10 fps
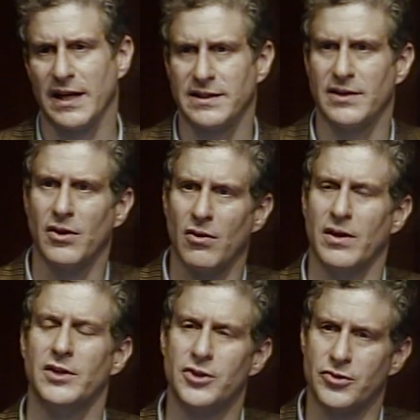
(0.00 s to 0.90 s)
I said, the whole
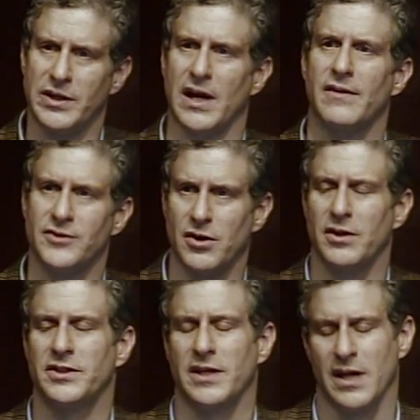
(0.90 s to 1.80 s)
industry kind of started
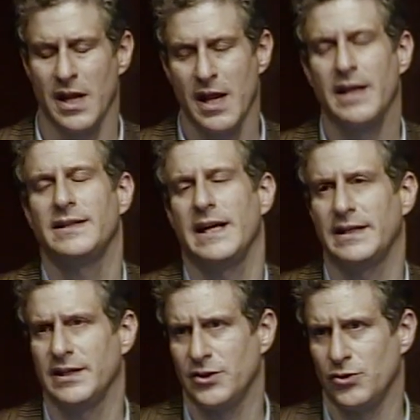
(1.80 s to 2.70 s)
to take
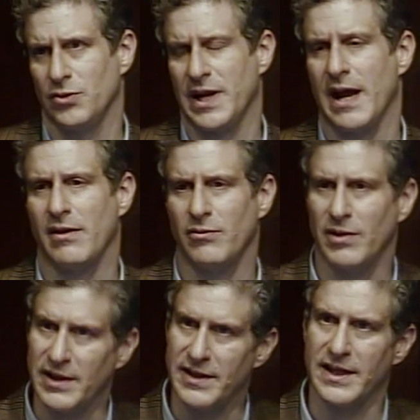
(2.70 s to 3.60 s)
this into account and
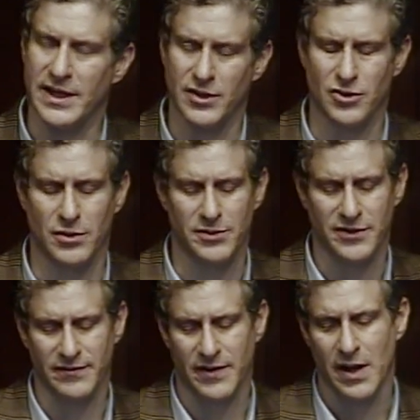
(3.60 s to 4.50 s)
really think in terms of